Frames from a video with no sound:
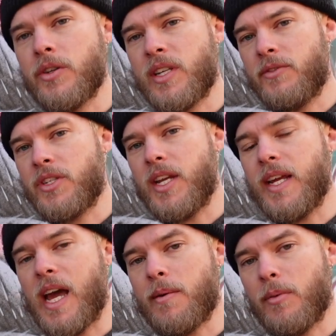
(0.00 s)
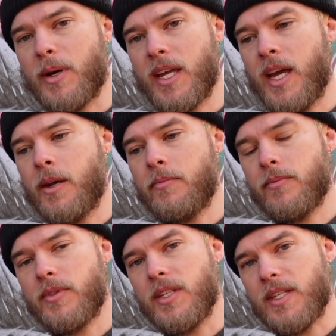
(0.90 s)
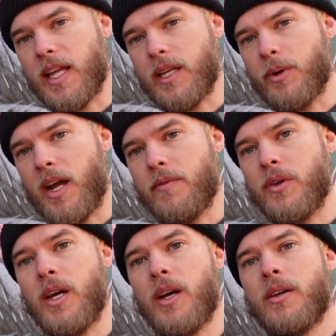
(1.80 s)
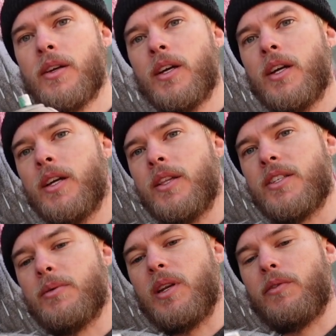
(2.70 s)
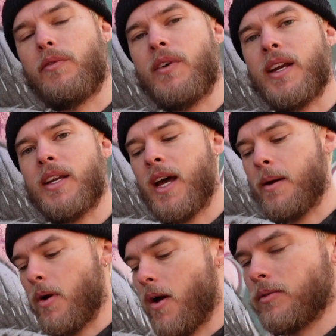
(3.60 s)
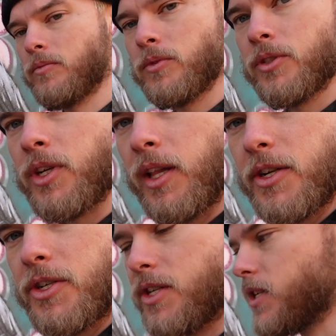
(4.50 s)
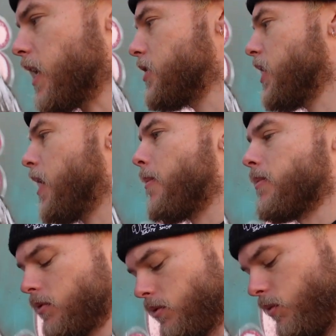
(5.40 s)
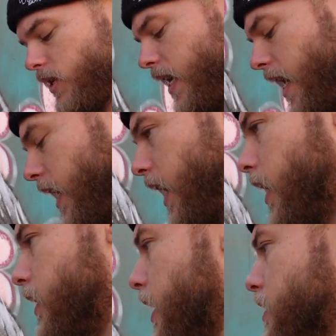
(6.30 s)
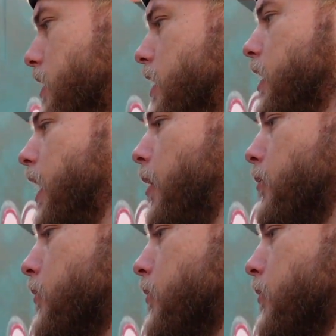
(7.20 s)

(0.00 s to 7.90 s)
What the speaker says: do is have a skinny cap on my can. It's exactly what I have here. This is a bit of a fat cap. So let's just sketch up with that skinny cap.